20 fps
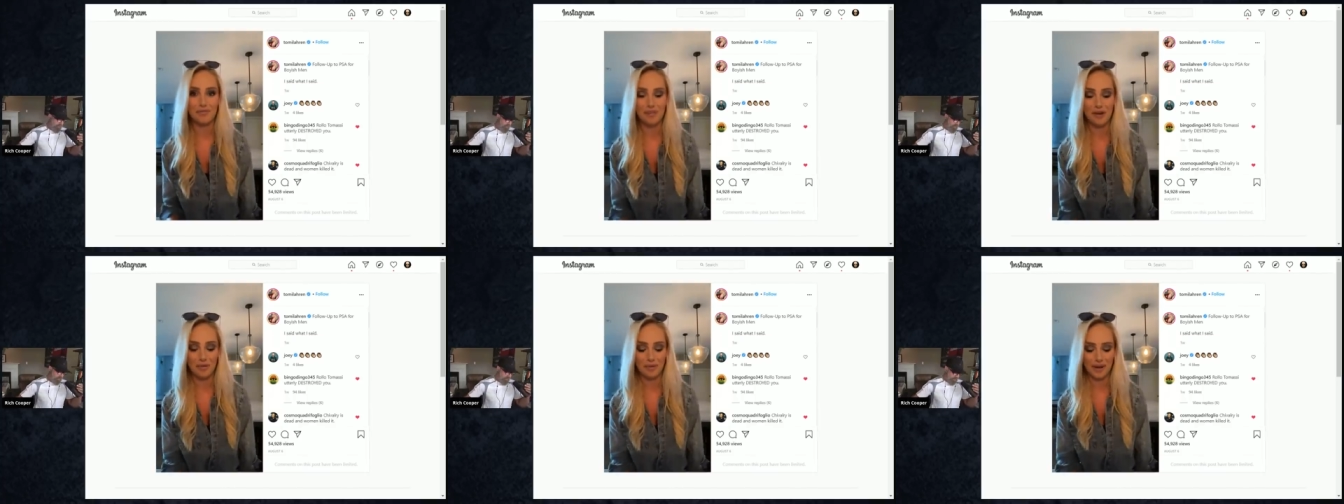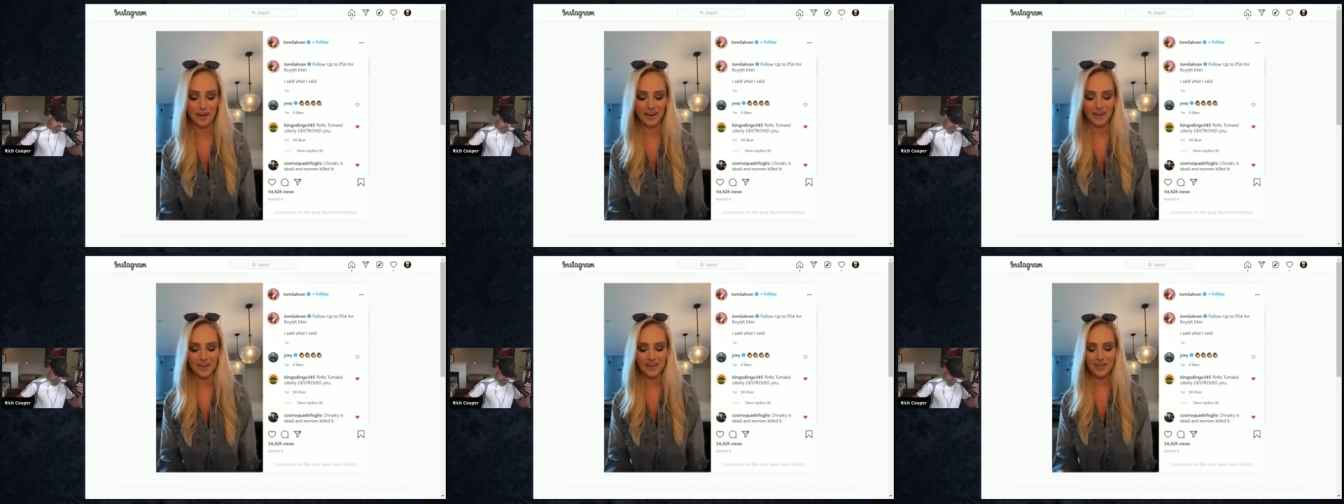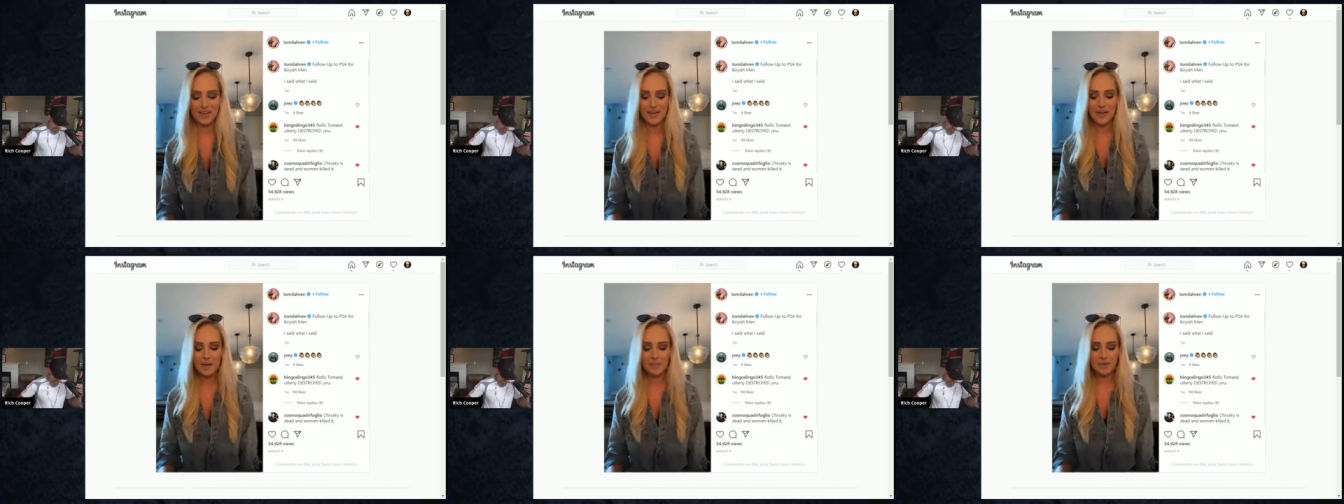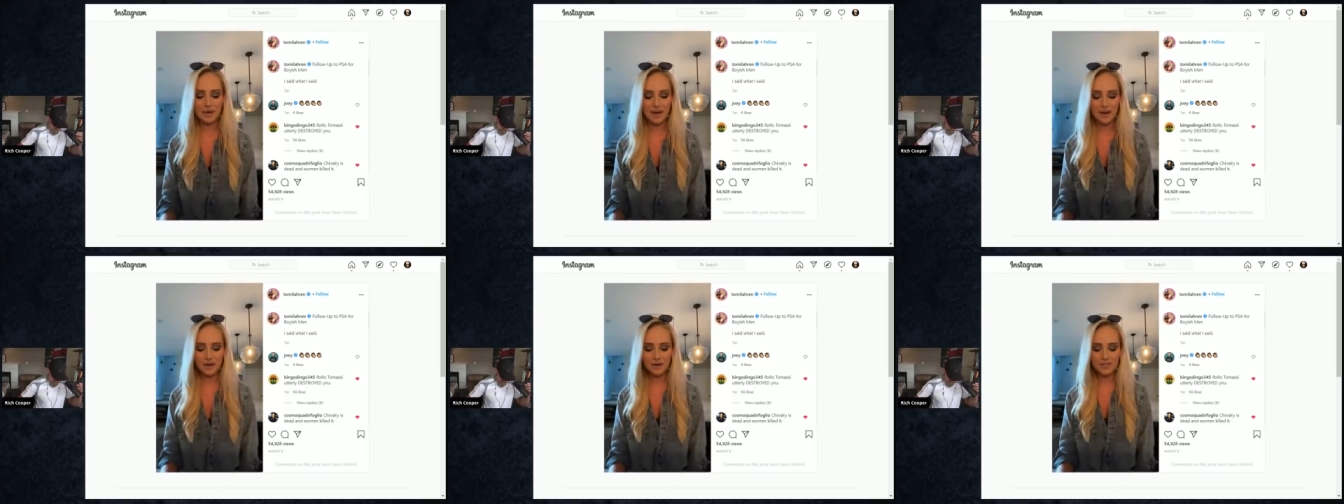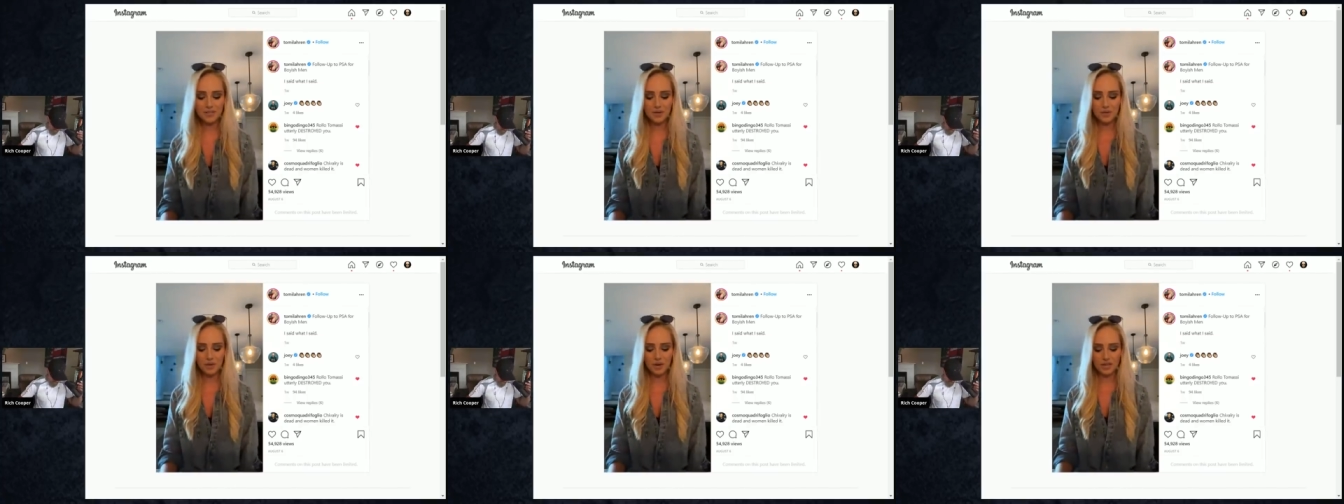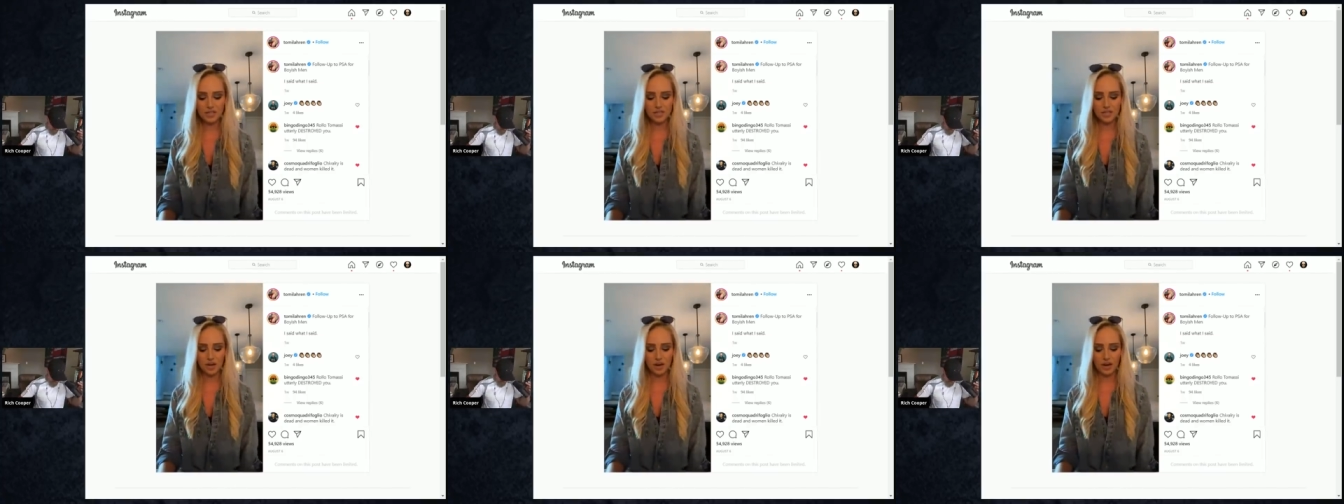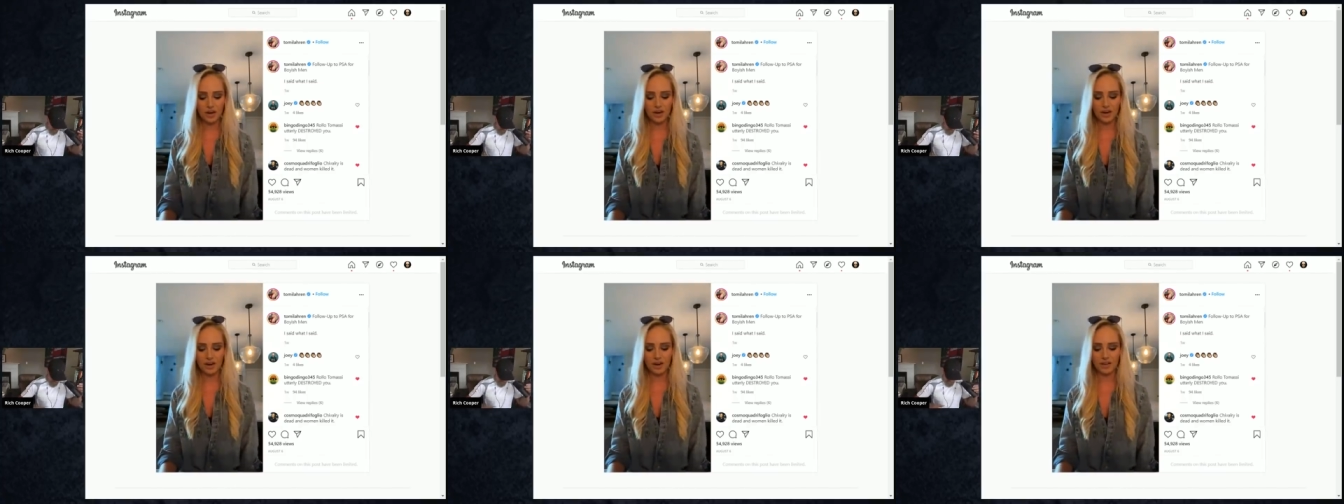I'm good. Don't need to see it. But I also want to
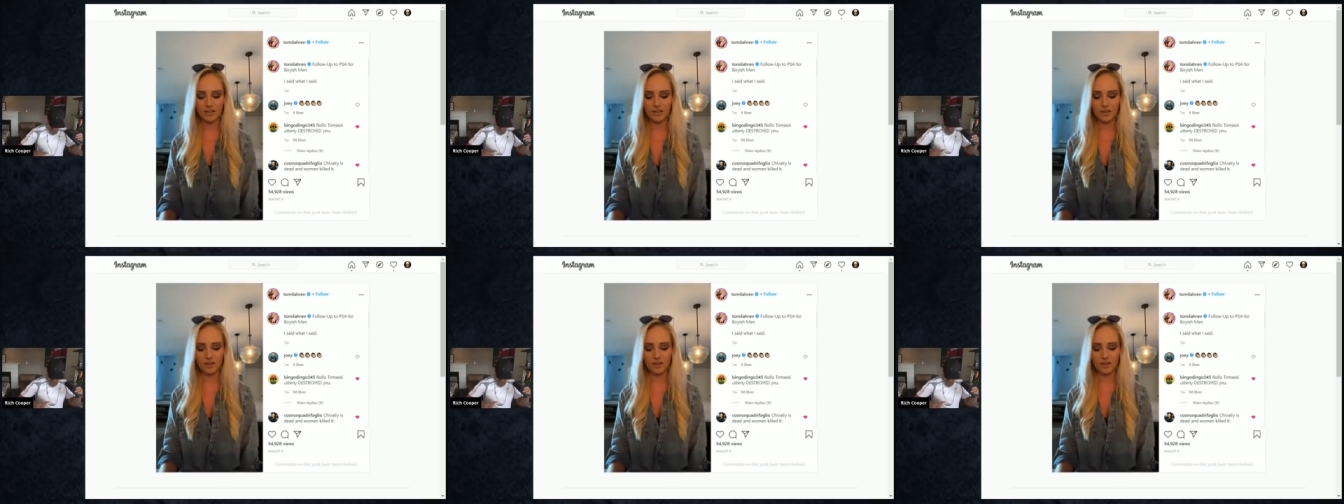talk